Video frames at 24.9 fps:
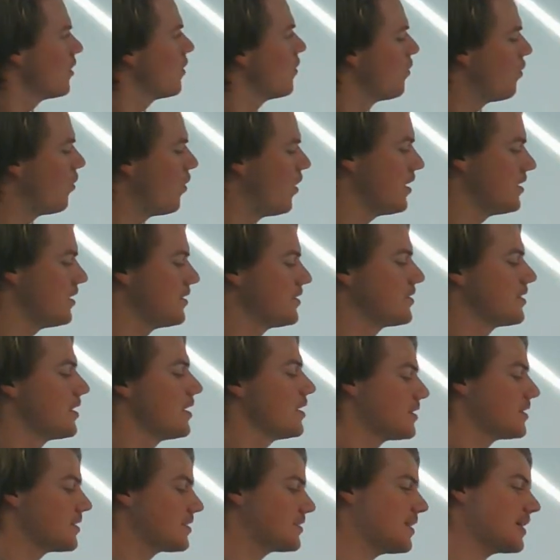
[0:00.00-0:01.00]
was
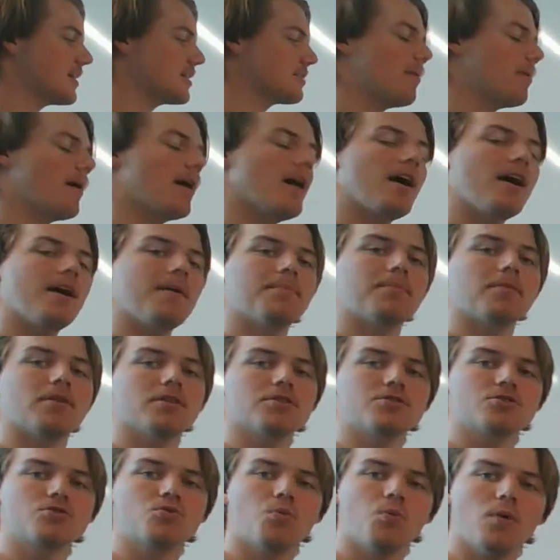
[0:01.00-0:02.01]
6 pi
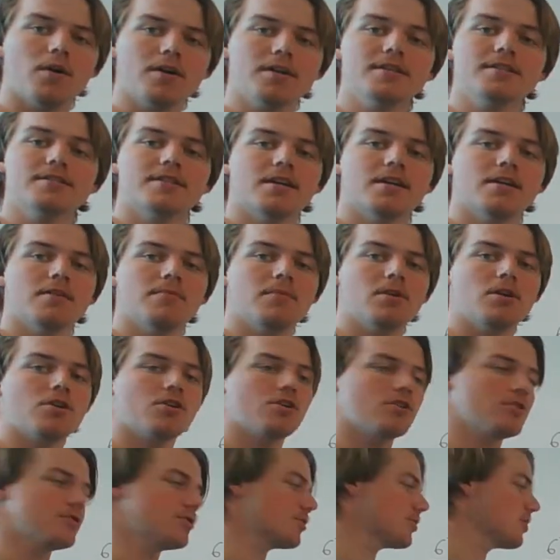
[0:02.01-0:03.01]
plus 20
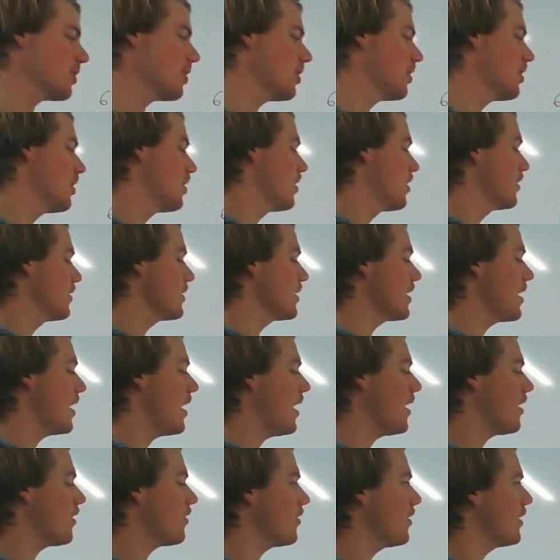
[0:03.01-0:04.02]
centimeters. The
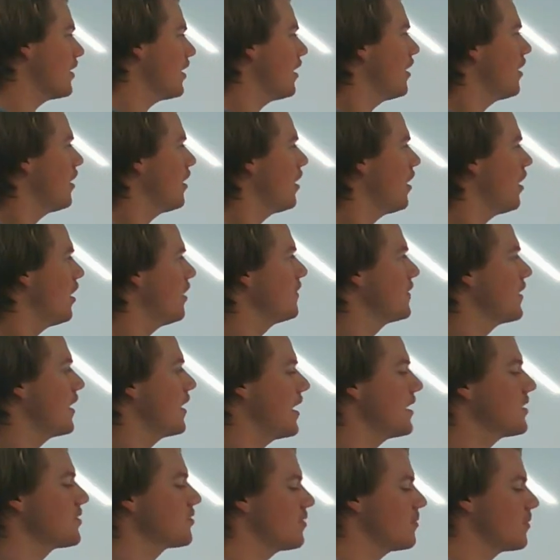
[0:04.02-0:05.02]
area of the
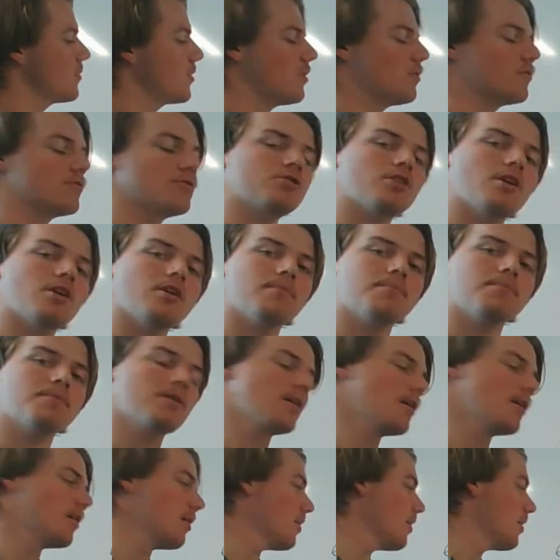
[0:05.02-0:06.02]
ice cream cone shape
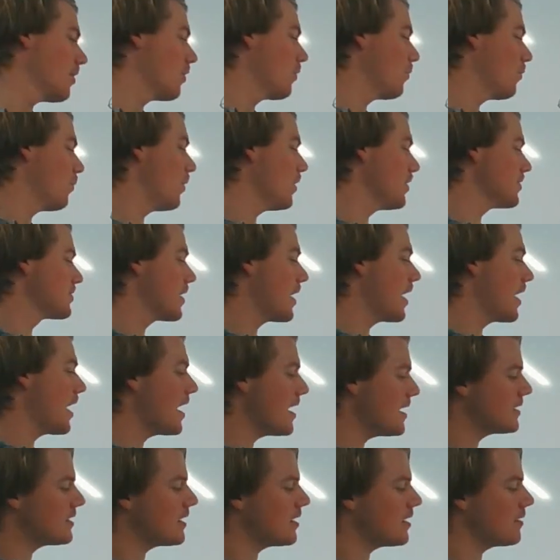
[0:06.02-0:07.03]
was
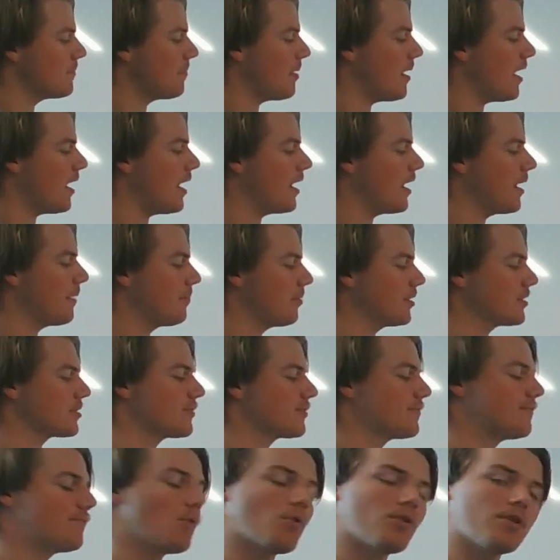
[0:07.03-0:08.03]
18 pi
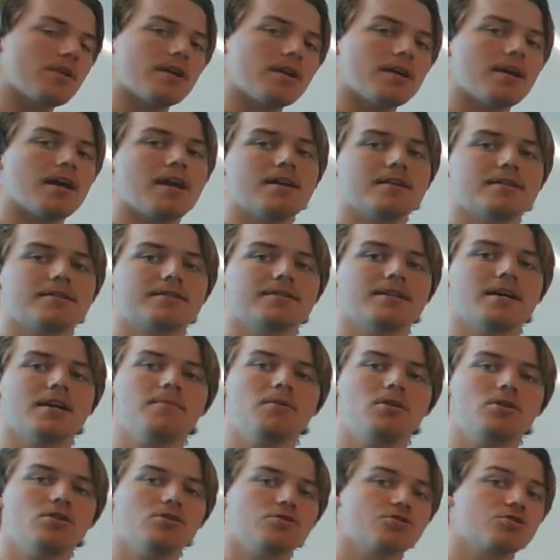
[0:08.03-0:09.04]
plus 48
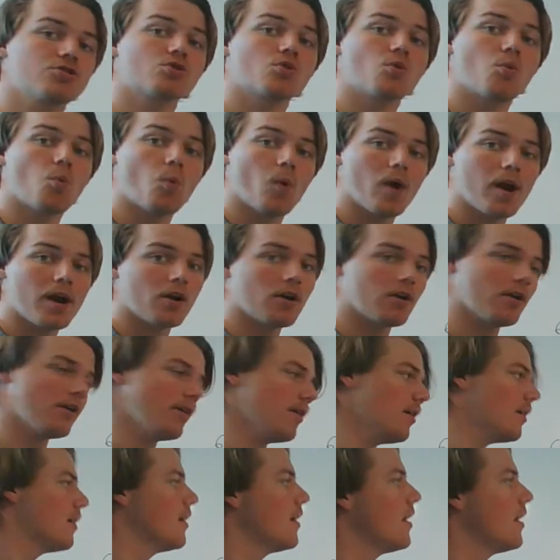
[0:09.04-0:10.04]
centimeters
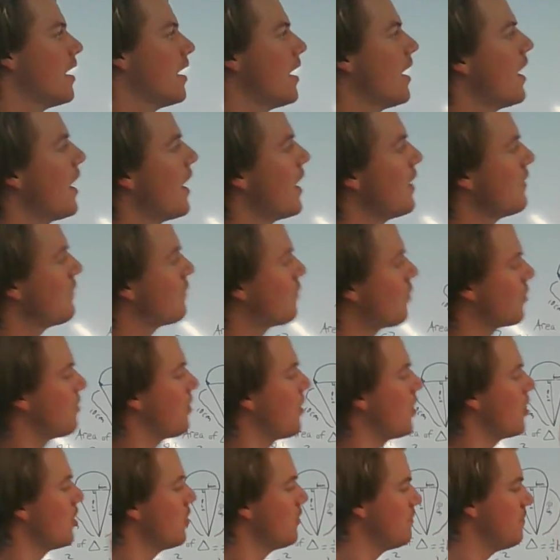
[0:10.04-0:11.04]
squared. And for
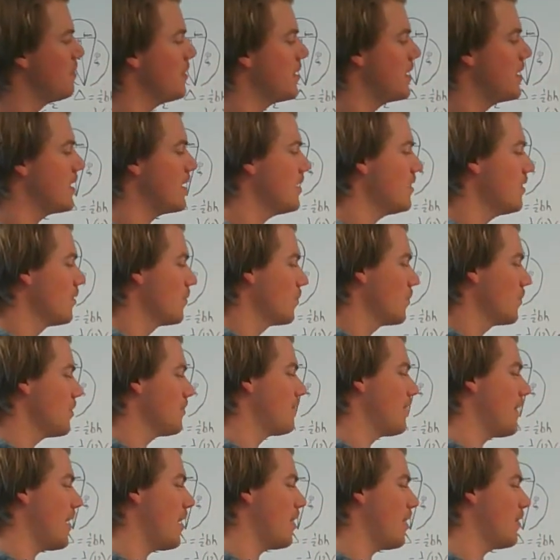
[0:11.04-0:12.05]
part B, we
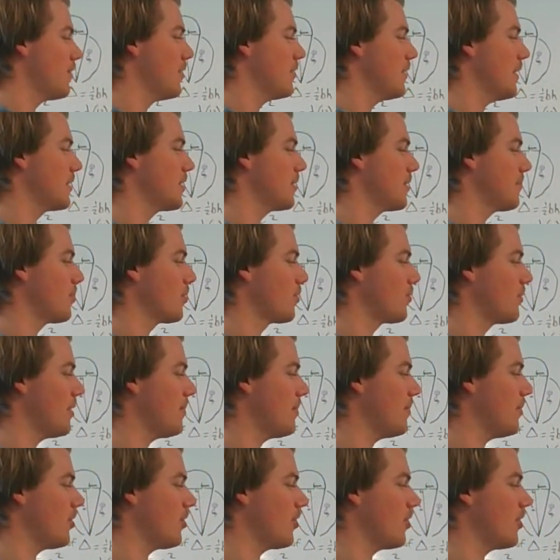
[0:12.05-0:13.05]
found that the
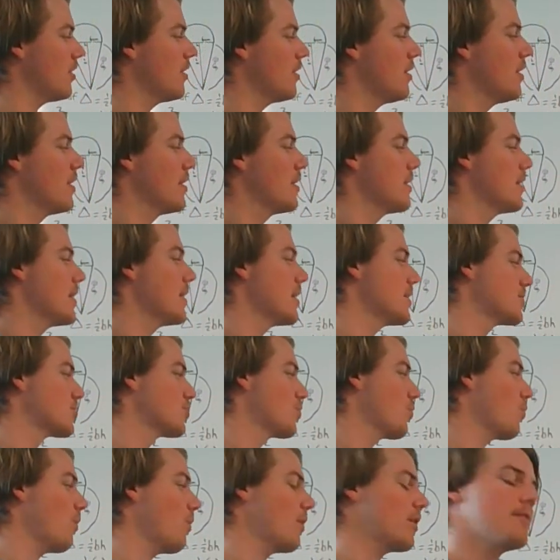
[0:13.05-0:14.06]
perimeter is
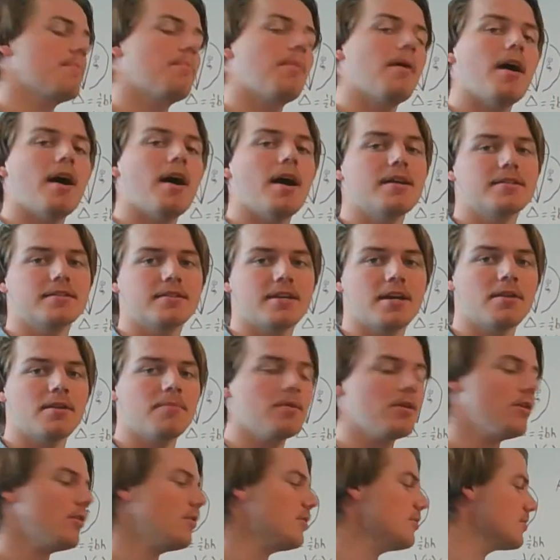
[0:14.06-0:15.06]
20 pi
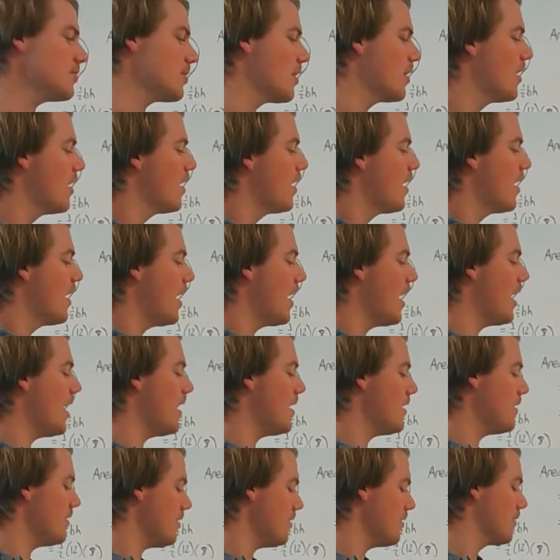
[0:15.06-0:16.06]
centimeters.
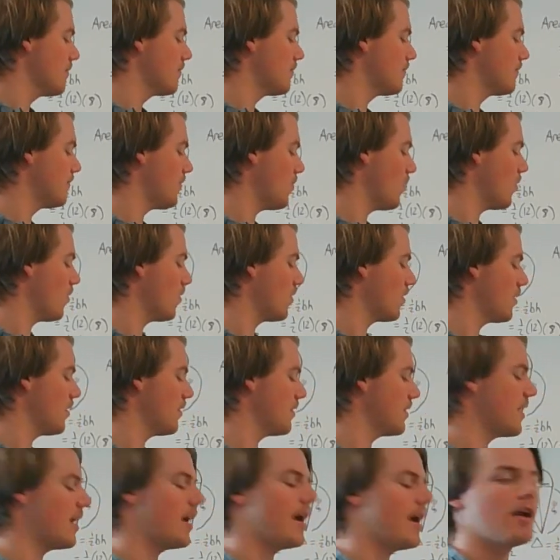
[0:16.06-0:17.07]
And for
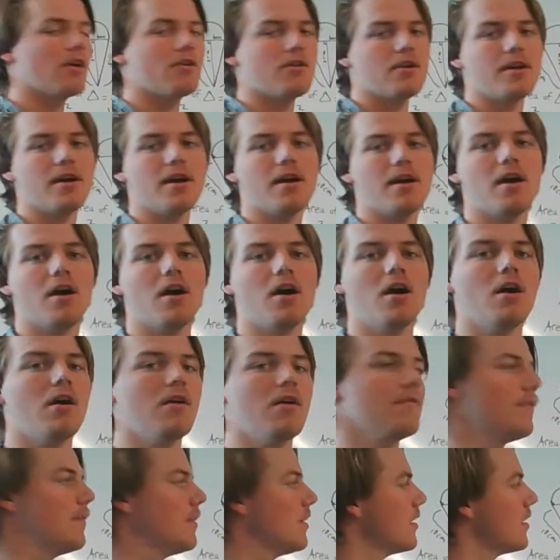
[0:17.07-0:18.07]
the area
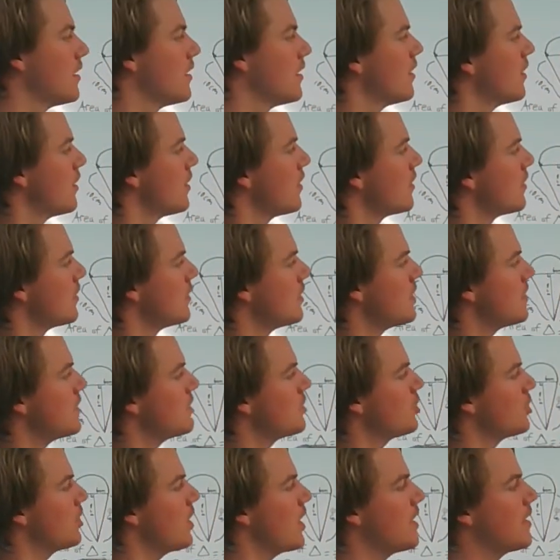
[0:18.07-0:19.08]
of the
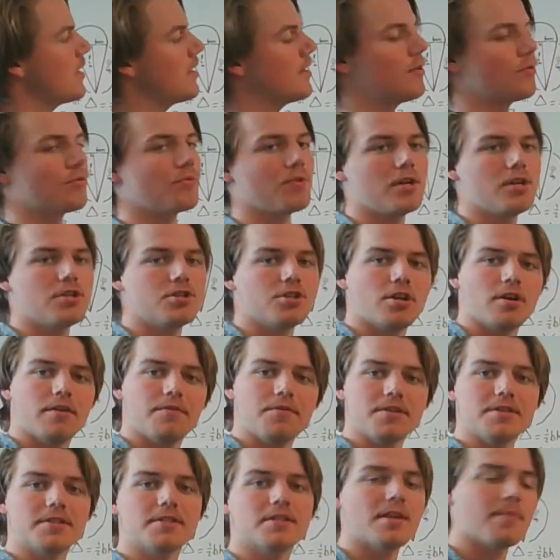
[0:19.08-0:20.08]
shaded region of
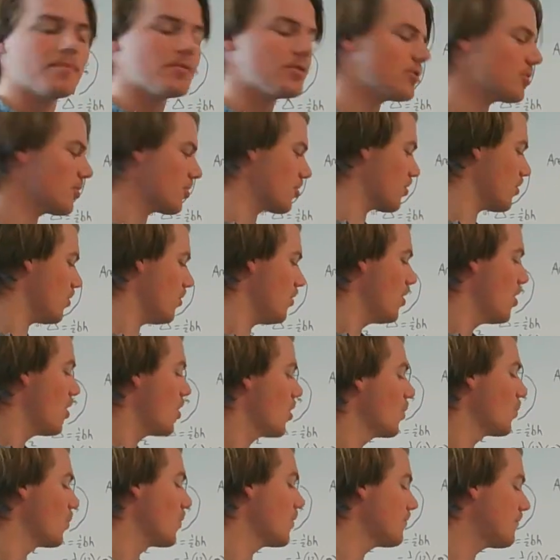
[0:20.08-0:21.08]
the semicircle,
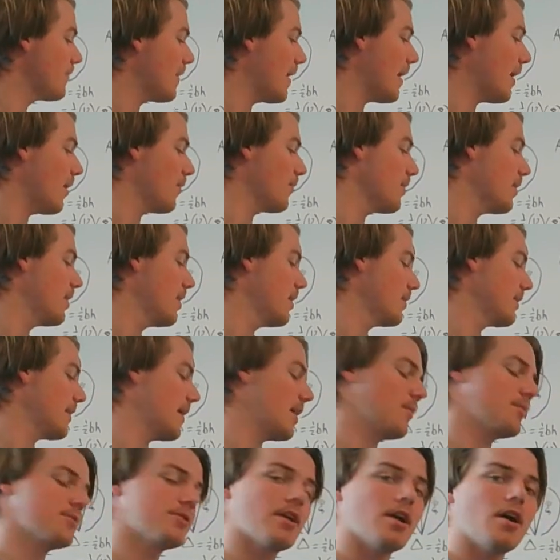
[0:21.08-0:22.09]
we found that it
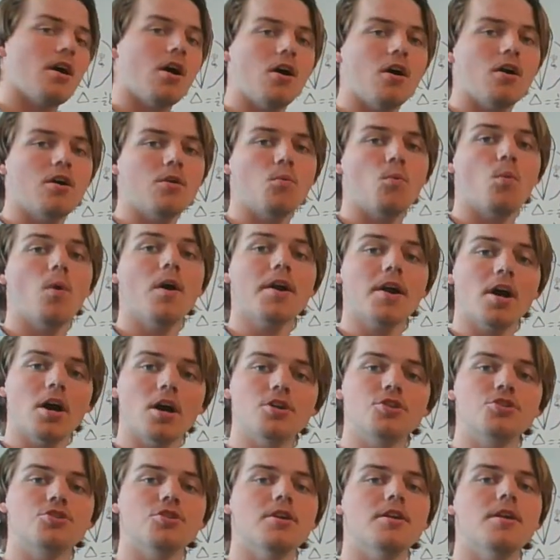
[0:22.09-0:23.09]
was
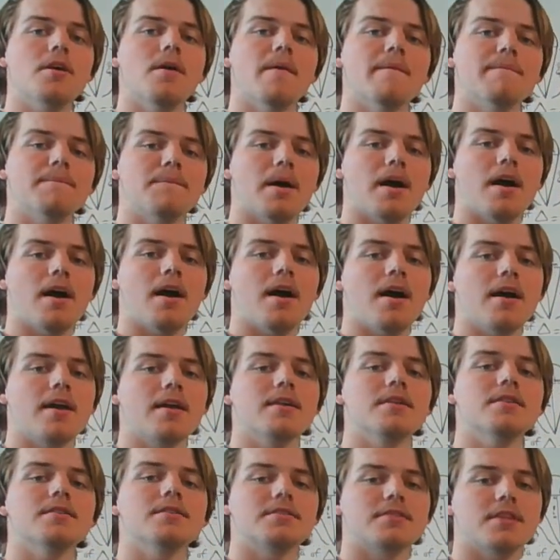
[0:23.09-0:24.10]
100 pi
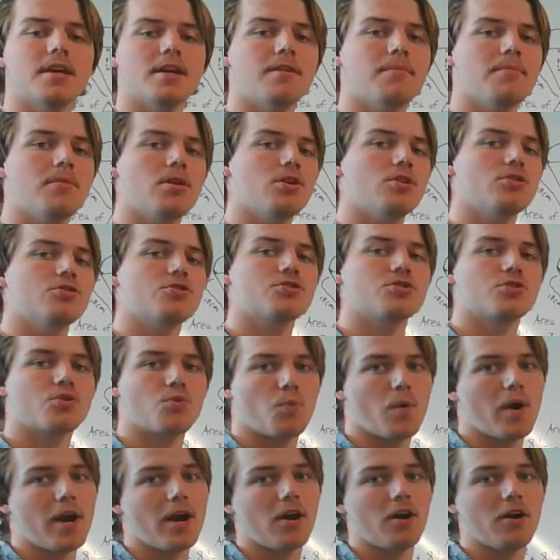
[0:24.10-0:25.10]
centimeters
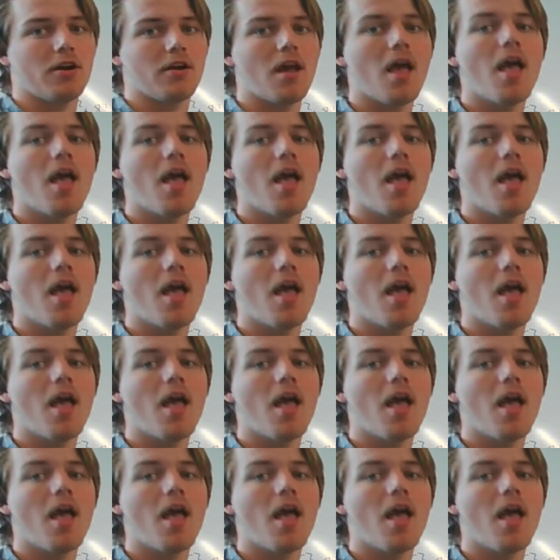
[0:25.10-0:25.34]
squared.